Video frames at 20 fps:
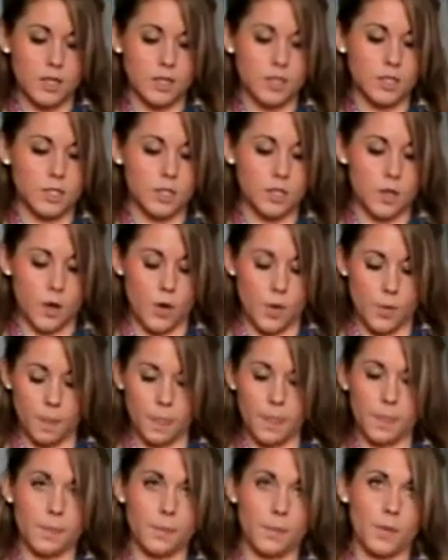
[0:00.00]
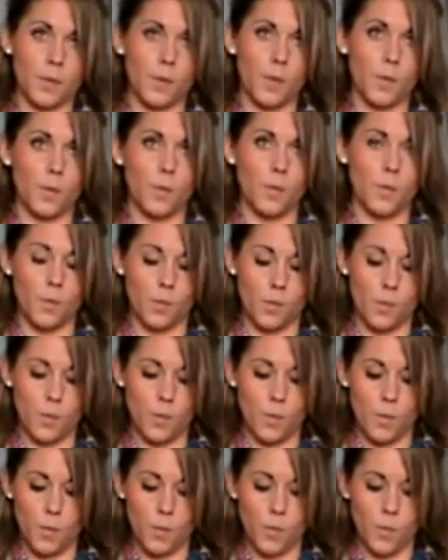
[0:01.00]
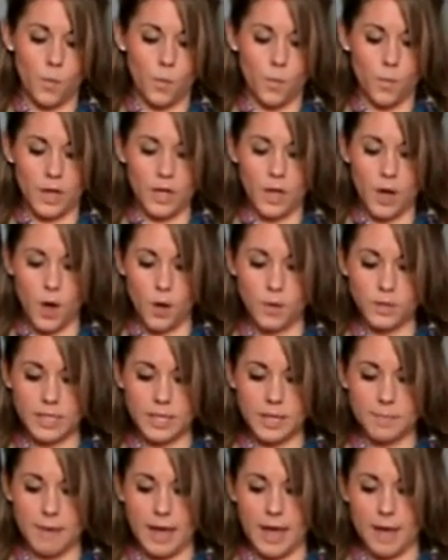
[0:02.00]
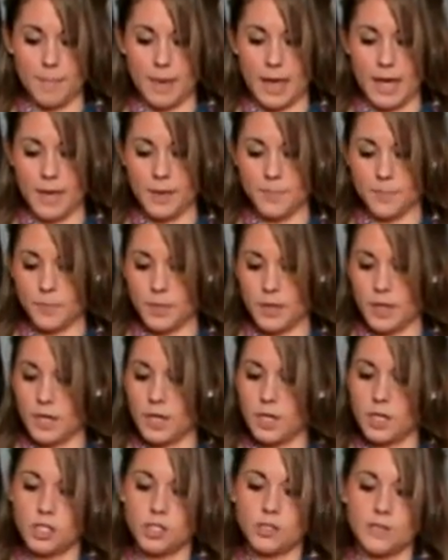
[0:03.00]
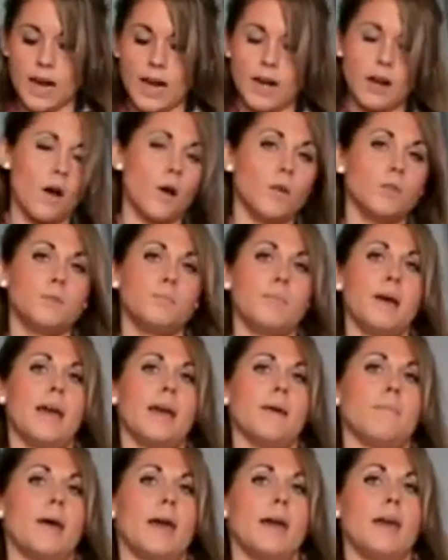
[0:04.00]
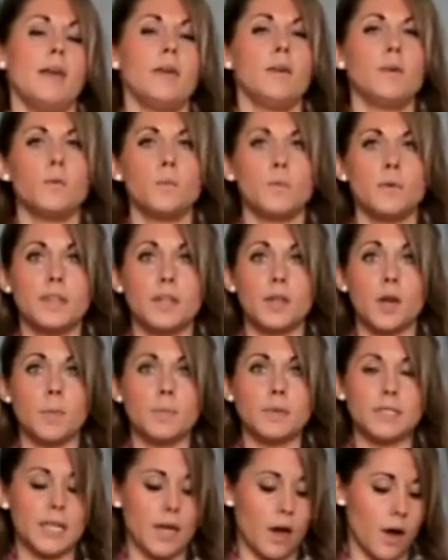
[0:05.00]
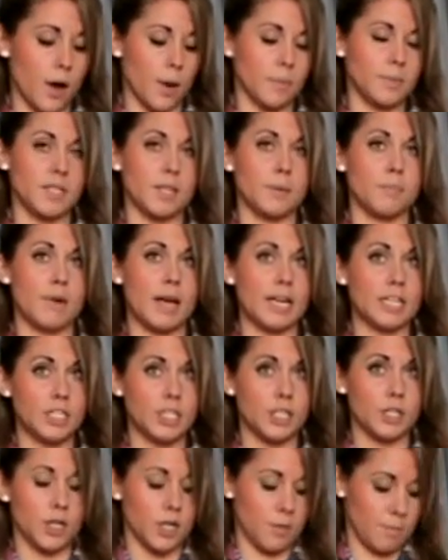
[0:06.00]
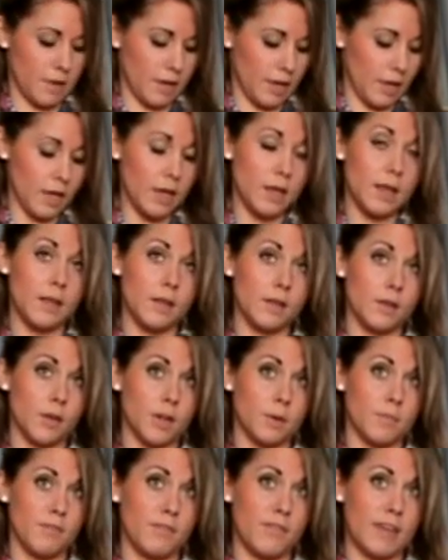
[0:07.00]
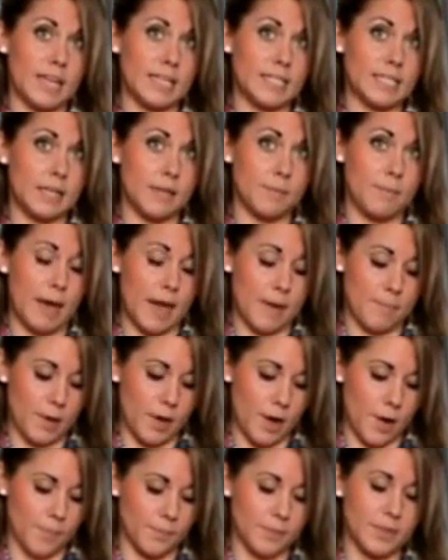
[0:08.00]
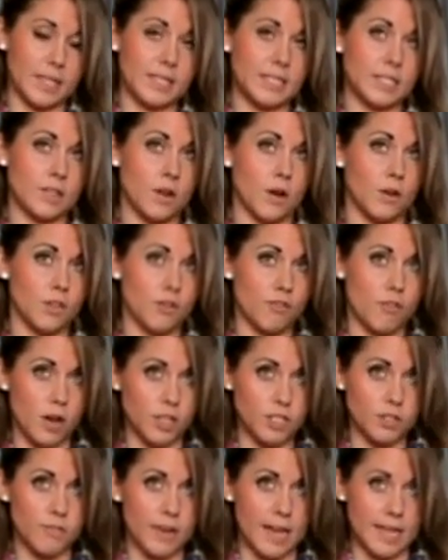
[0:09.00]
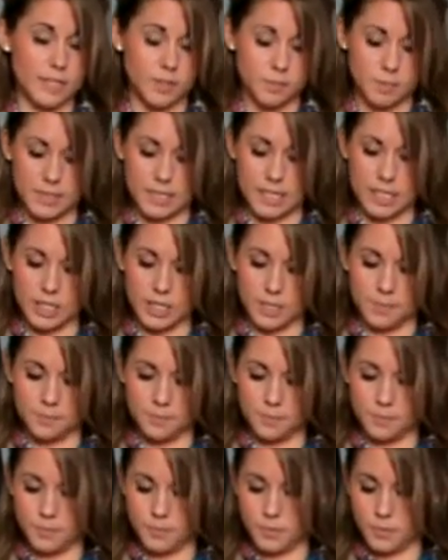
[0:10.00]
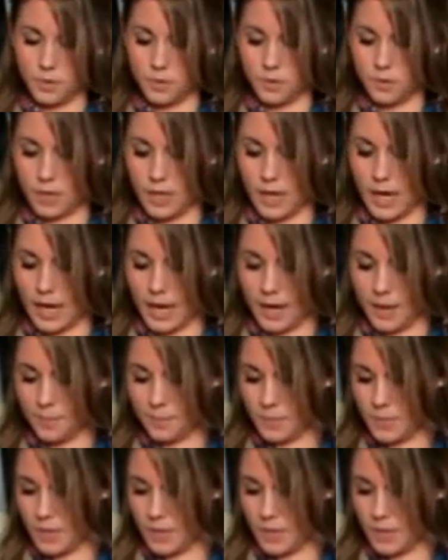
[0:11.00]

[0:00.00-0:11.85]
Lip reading: So, when you're holding your baby, try and hold baby with the opposite arm to the breast you're going to be feeding your baby on. This is called the cross cradle position. Okay.